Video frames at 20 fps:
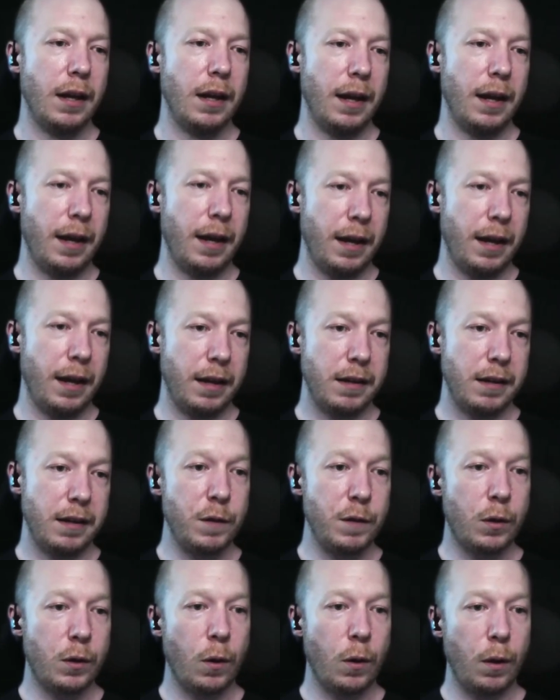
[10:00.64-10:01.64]
And
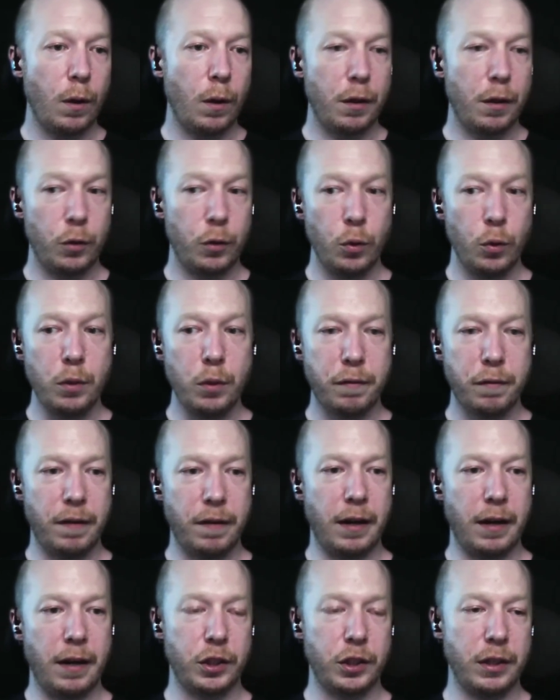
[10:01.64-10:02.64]
if you call the root
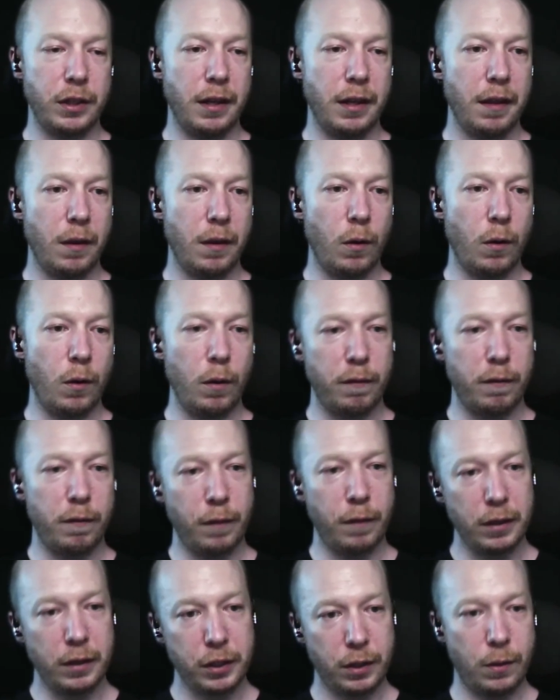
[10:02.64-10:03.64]
function in the whole
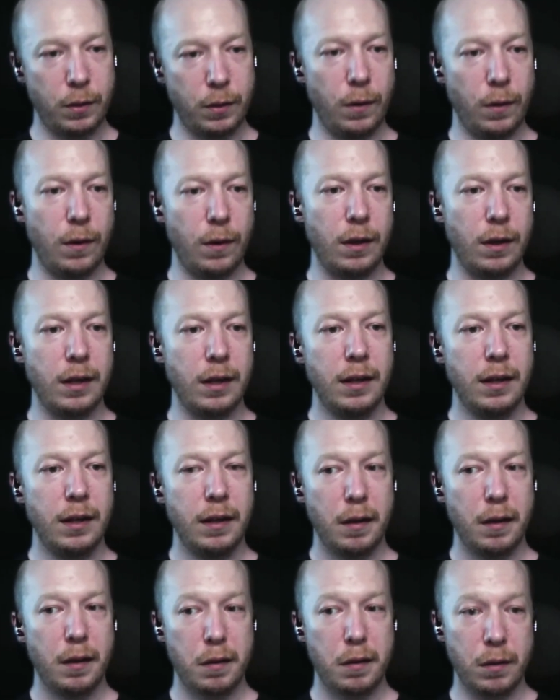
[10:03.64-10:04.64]
function call
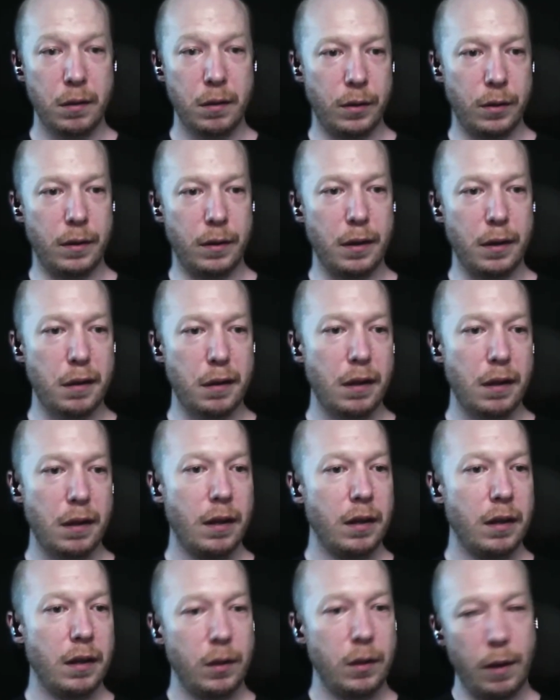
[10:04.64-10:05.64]
synchronous,
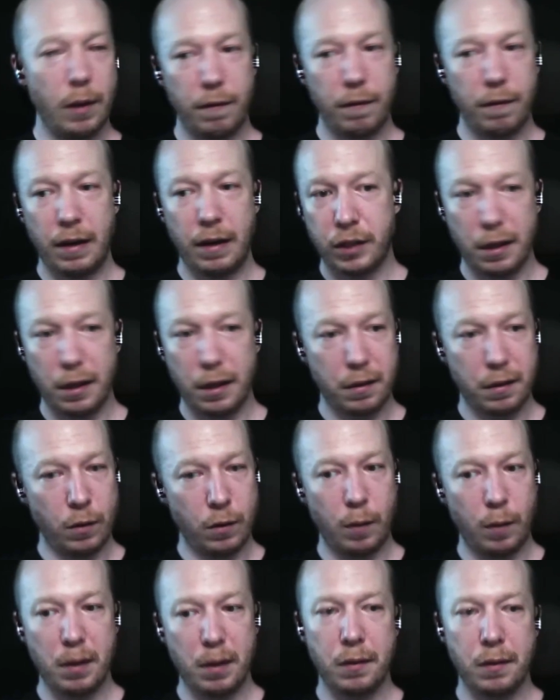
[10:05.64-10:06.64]
you have like just a
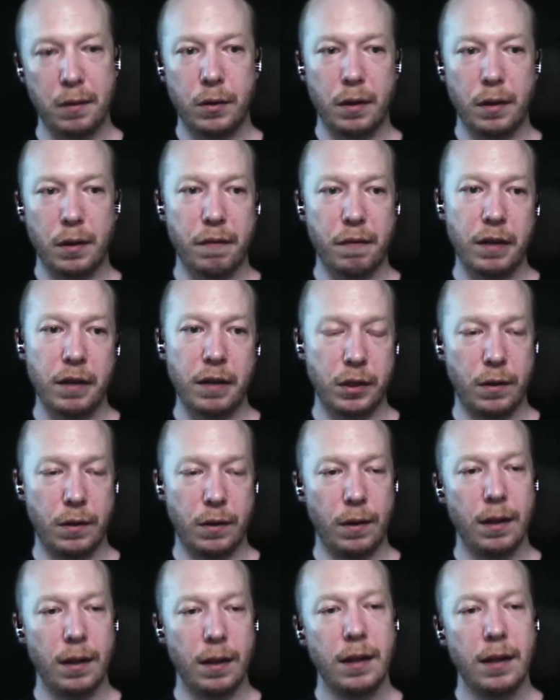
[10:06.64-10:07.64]
normal synchronous function
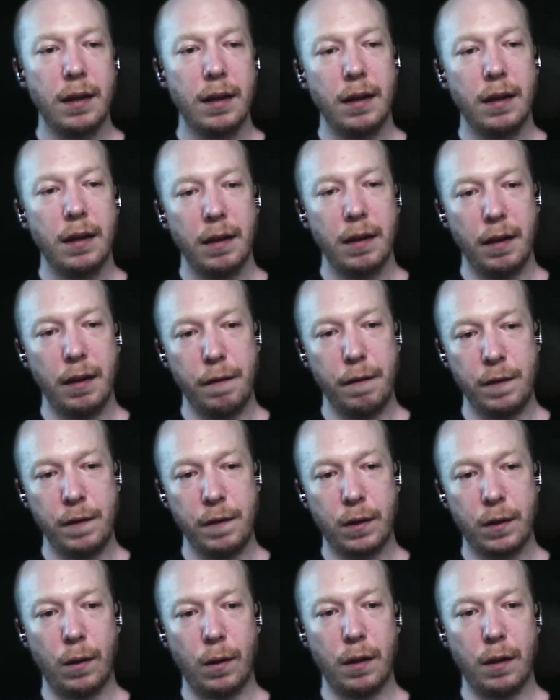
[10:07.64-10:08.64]
call. If you
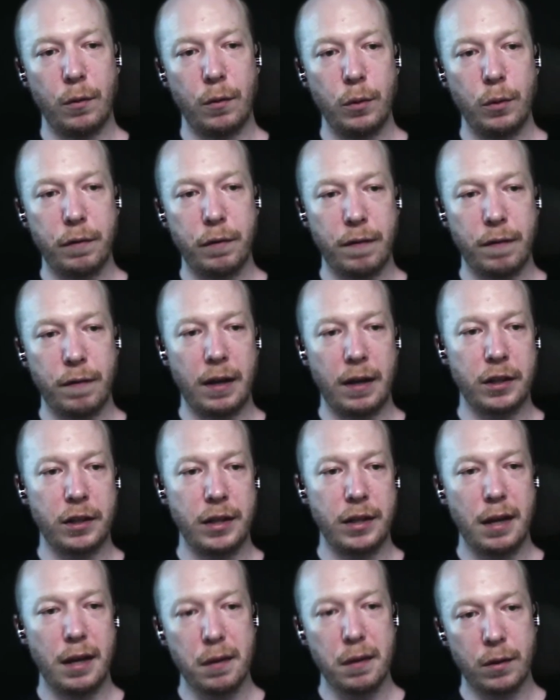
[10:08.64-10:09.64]
call the root
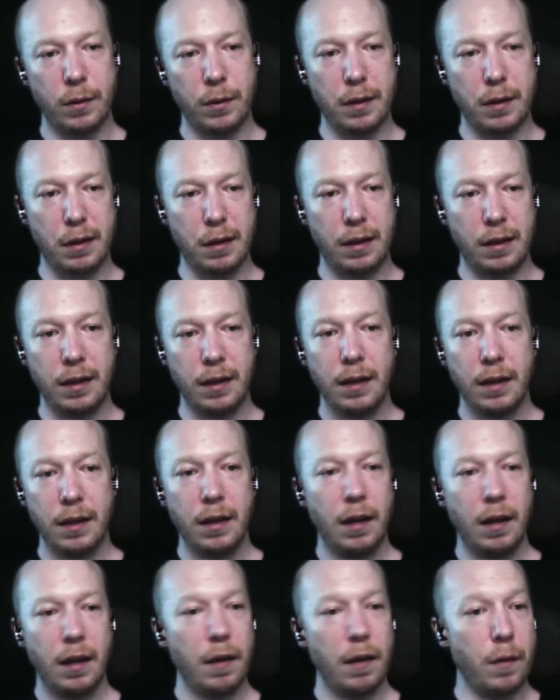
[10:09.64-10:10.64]
function asynchronously,
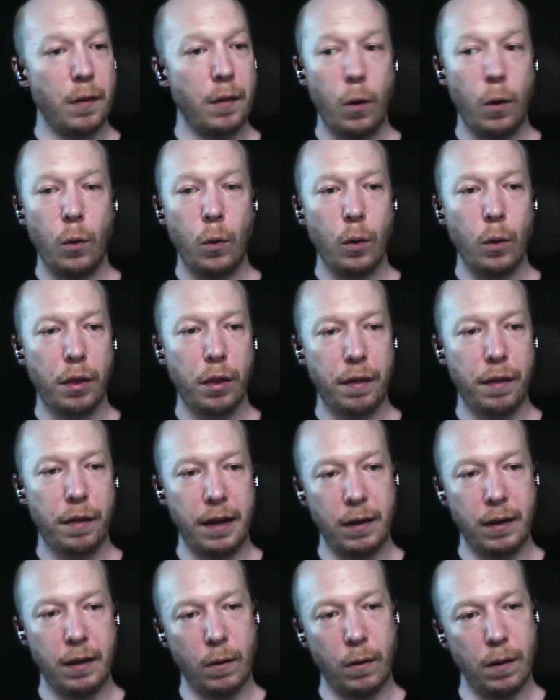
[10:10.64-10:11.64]
the whole
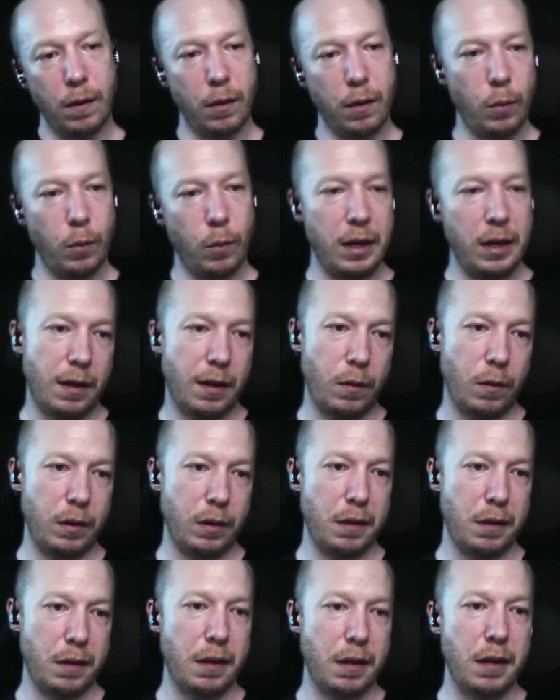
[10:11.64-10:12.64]
thing all the way
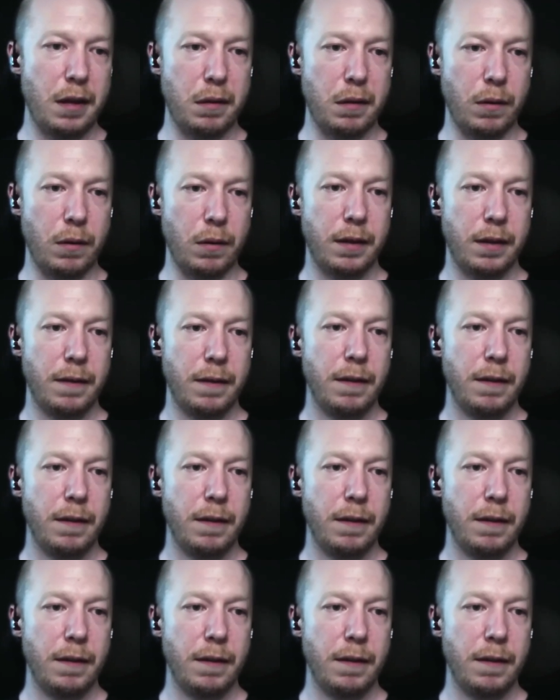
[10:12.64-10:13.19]
down is async.